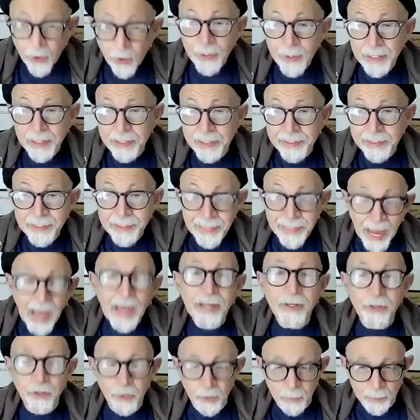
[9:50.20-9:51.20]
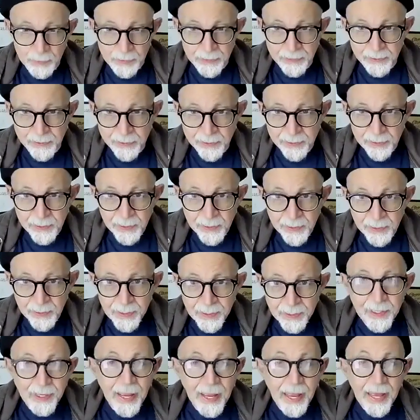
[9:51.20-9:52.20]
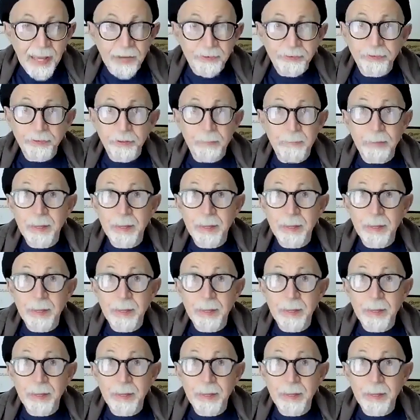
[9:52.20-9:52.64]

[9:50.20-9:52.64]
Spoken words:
so innocuous as